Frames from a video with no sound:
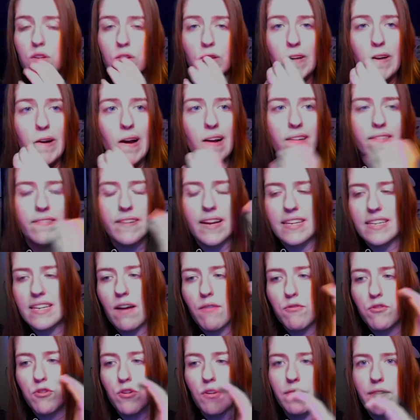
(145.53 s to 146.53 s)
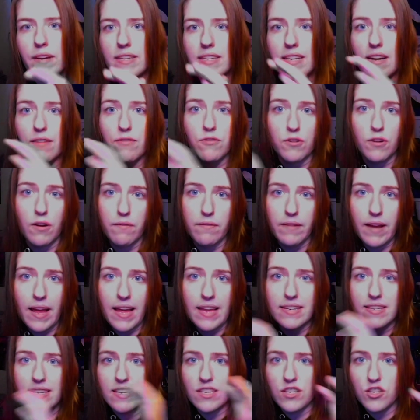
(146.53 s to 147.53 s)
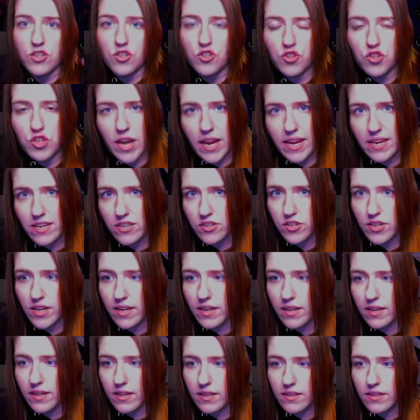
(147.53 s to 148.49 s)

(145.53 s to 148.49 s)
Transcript: event after event after event is changing